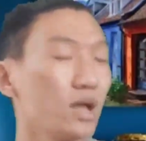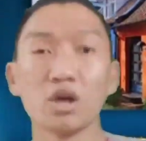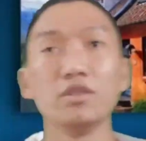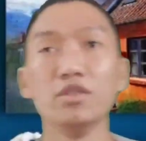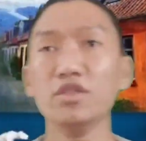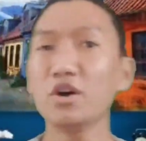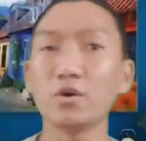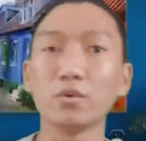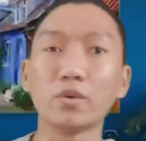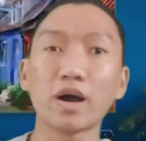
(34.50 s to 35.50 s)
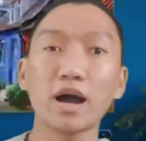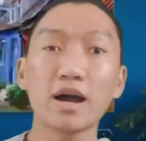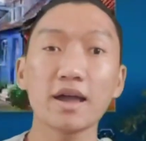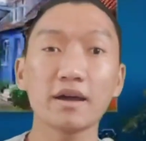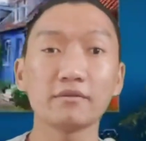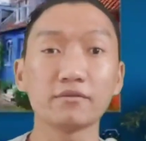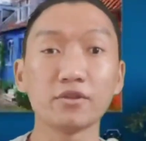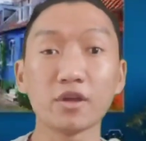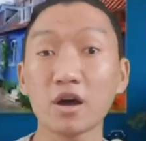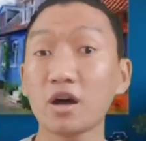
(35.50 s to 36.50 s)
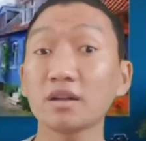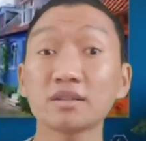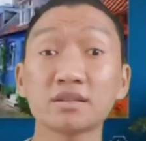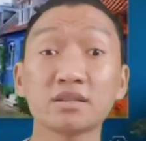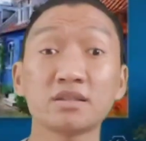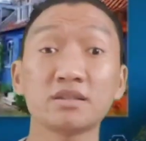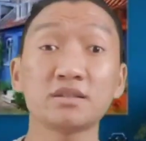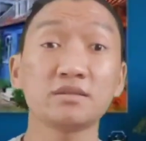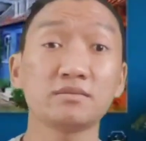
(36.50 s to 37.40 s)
No, I have not